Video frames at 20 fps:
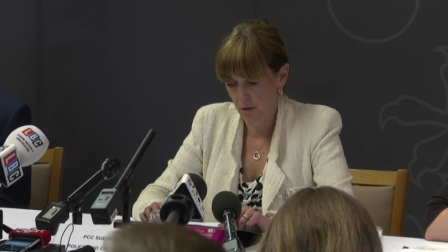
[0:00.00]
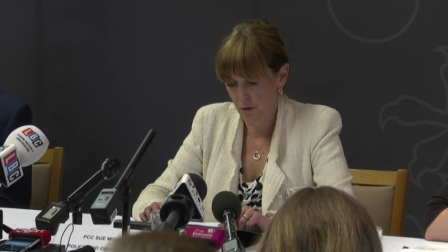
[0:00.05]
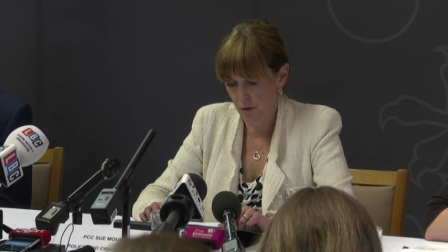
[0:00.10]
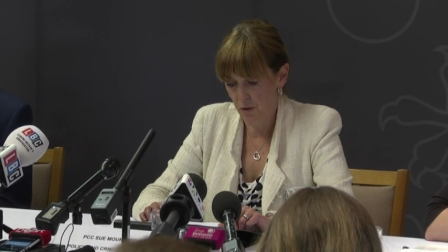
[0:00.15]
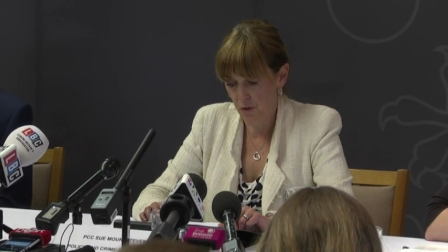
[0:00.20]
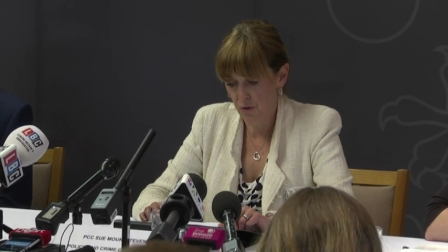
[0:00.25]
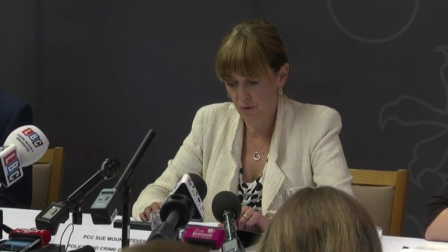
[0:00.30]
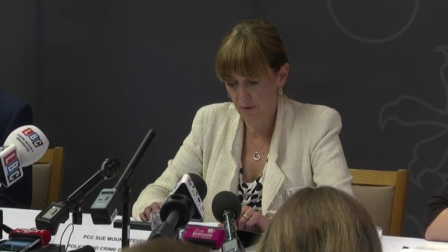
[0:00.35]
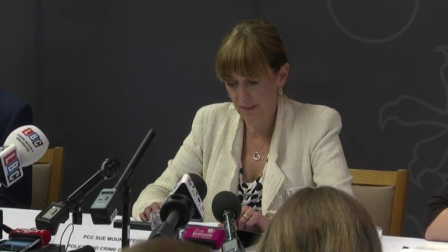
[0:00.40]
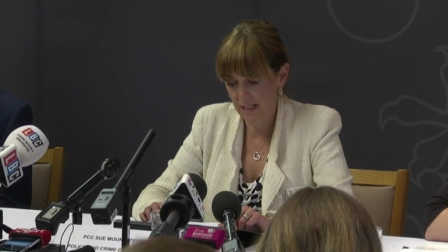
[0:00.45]

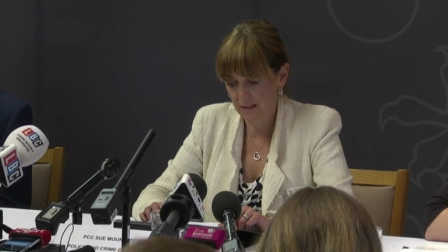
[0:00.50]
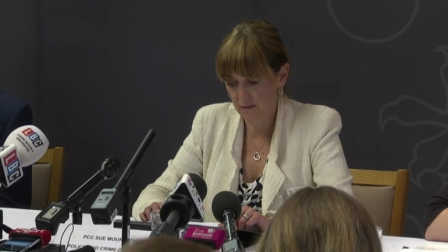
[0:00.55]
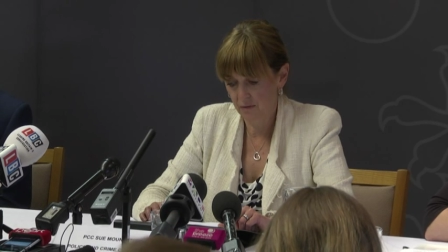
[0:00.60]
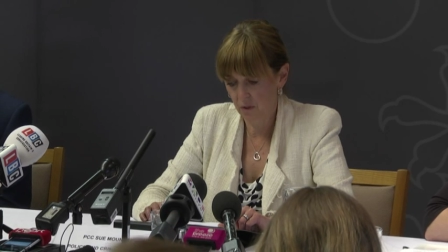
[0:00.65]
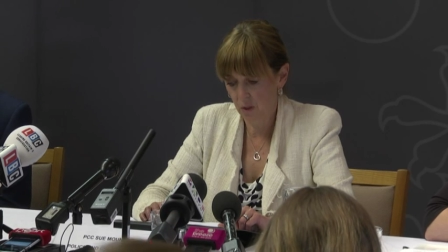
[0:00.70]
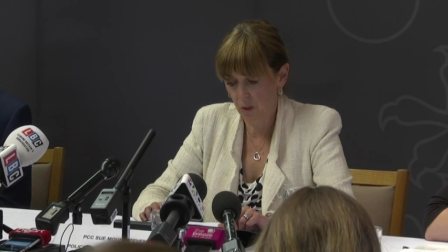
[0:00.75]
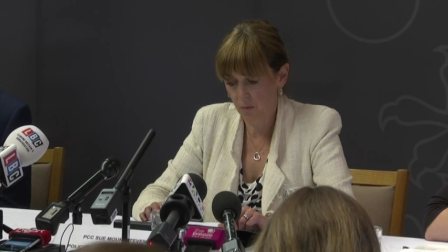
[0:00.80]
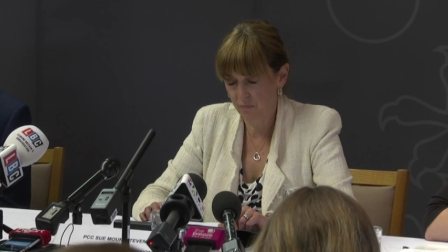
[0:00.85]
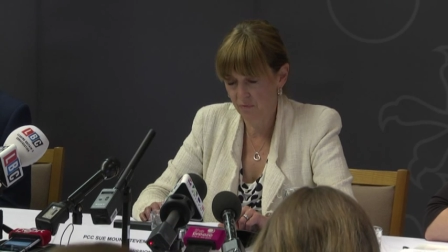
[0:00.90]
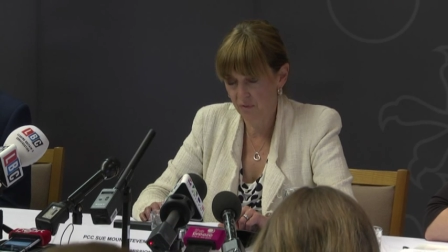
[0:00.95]
due to a lack
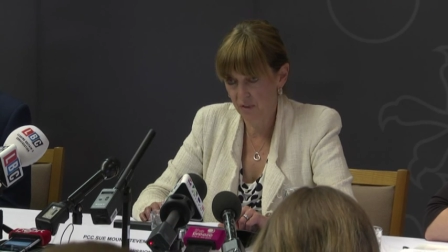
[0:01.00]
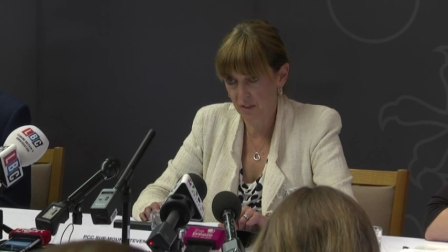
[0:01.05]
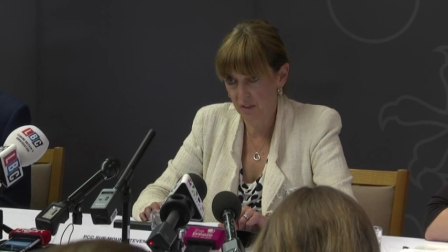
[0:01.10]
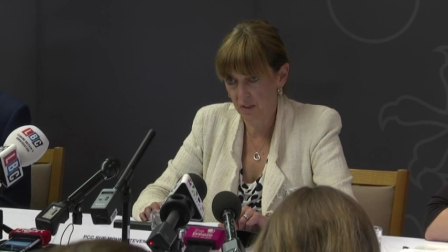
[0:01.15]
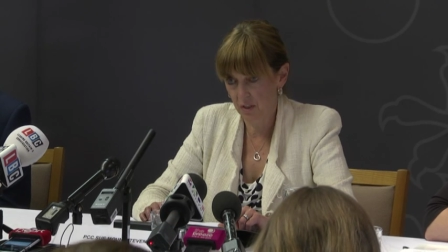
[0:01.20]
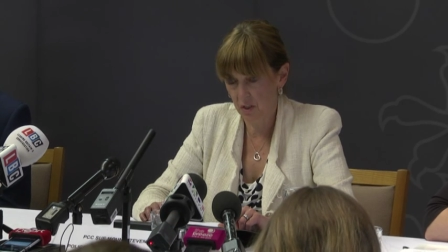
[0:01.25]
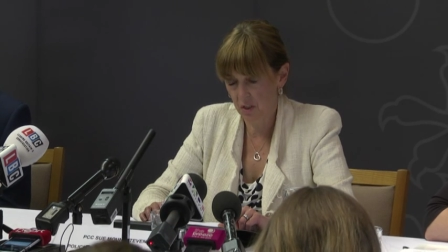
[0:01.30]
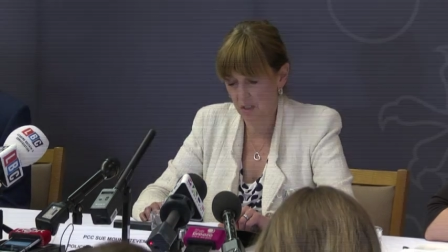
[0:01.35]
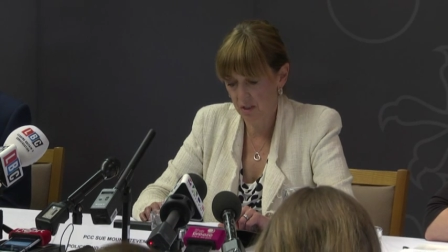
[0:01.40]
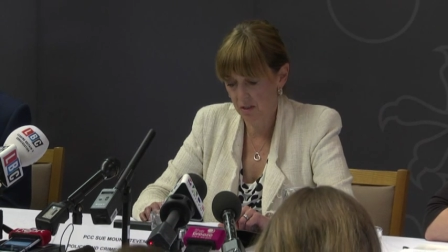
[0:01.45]
of
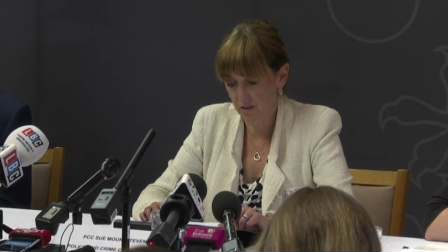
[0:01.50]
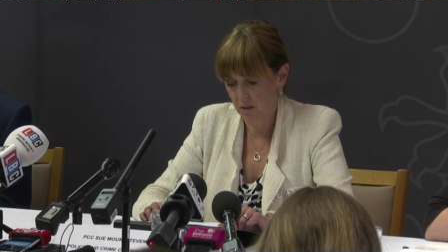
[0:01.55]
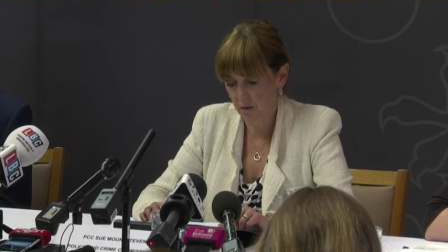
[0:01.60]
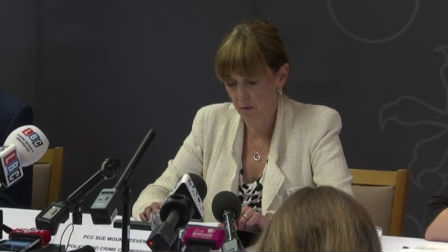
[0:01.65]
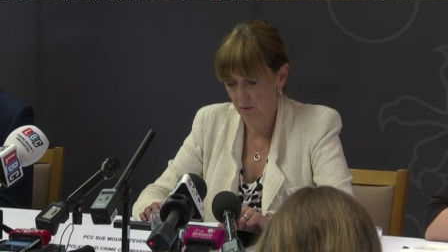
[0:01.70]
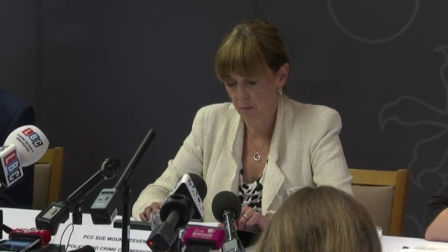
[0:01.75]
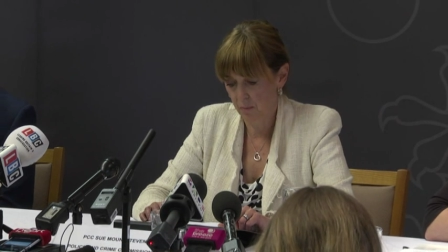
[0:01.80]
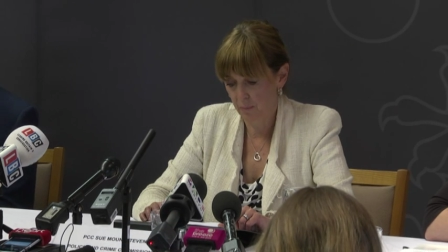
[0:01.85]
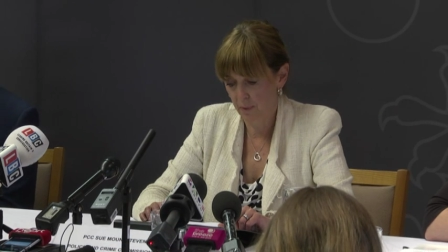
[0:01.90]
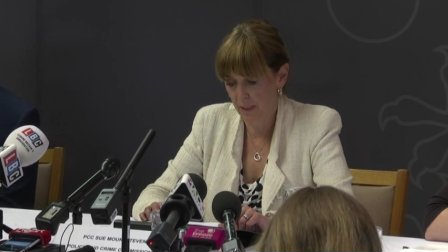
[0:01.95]
confidence
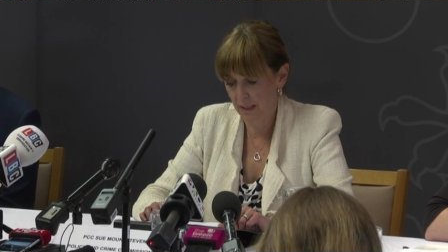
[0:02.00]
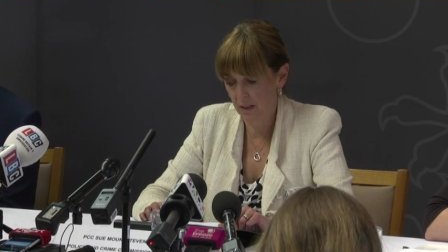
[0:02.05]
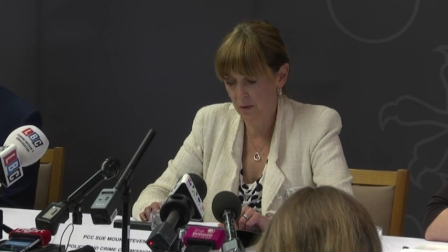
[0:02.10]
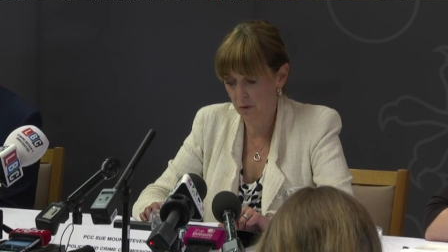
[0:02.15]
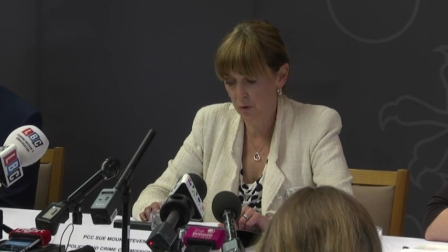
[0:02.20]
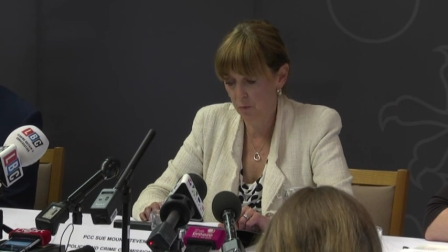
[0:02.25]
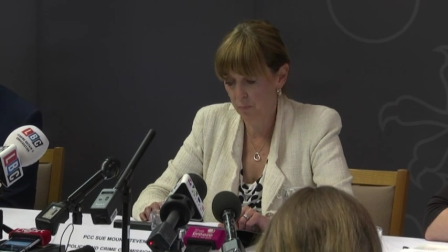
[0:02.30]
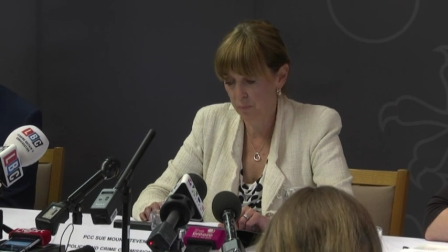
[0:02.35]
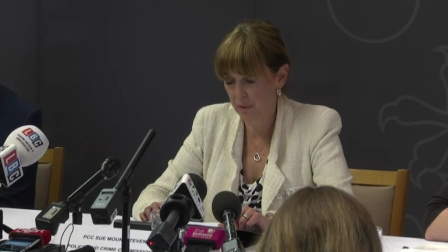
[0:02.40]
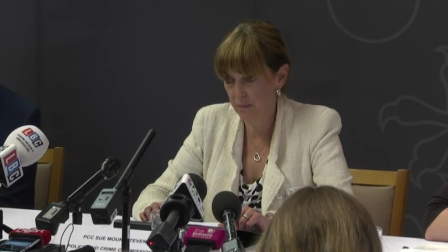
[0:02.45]
by
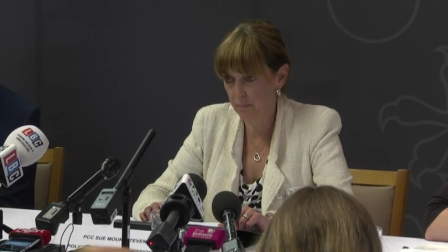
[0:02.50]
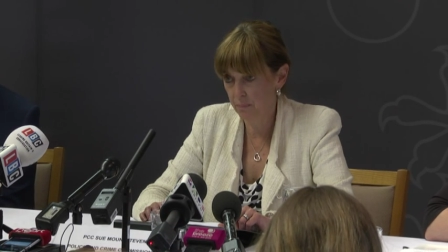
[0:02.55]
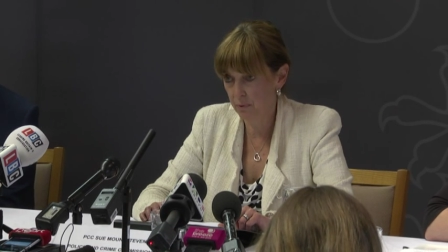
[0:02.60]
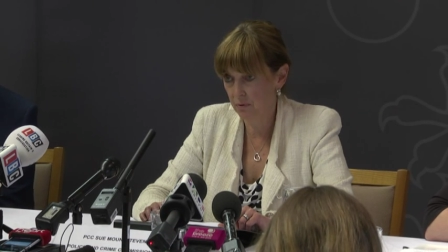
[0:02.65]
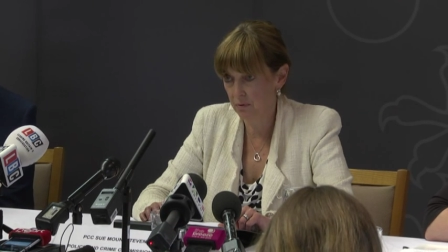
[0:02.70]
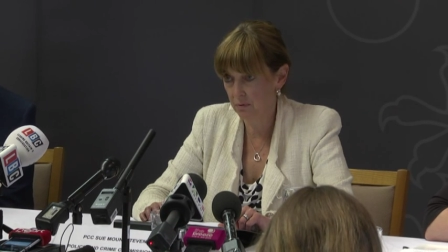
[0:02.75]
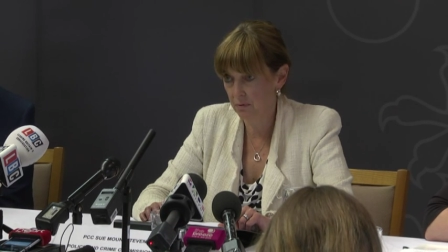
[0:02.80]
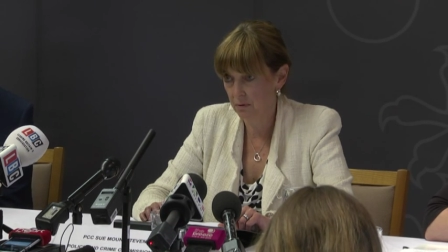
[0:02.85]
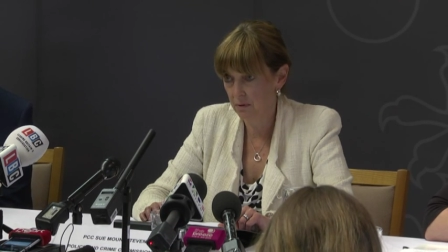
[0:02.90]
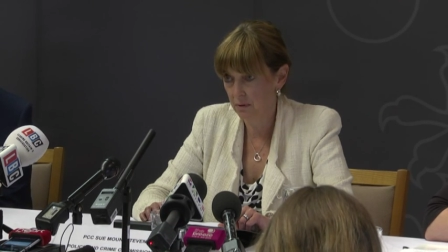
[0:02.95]
local
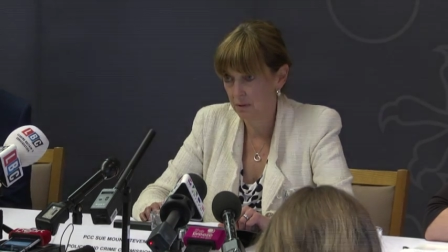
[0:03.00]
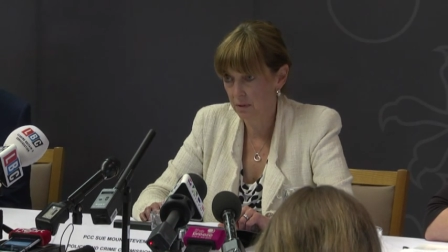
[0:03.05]
people,